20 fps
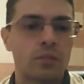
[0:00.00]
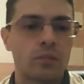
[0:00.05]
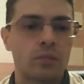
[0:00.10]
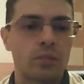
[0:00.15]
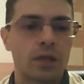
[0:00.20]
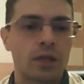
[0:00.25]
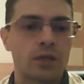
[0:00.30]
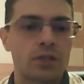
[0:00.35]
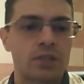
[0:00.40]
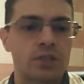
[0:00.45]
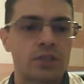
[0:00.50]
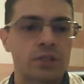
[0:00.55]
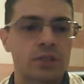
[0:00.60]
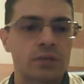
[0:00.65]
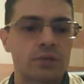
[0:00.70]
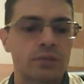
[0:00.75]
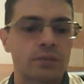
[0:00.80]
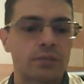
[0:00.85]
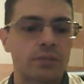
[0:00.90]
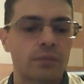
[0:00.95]
Black is
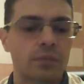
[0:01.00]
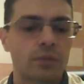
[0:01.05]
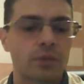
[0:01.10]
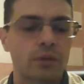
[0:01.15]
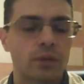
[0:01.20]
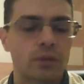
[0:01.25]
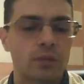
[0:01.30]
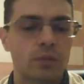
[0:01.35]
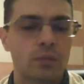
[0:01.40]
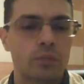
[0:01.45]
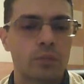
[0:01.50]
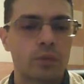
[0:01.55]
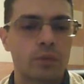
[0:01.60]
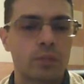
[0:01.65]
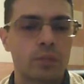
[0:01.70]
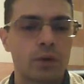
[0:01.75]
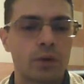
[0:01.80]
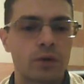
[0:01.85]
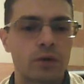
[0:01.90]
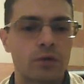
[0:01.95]

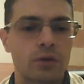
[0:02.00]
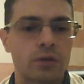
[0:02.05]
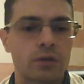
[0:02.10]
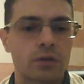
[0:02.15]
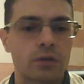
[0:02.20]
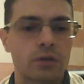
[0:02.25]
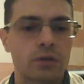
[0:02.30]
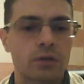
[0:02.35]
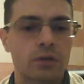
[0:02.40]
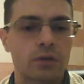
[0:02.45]
preparing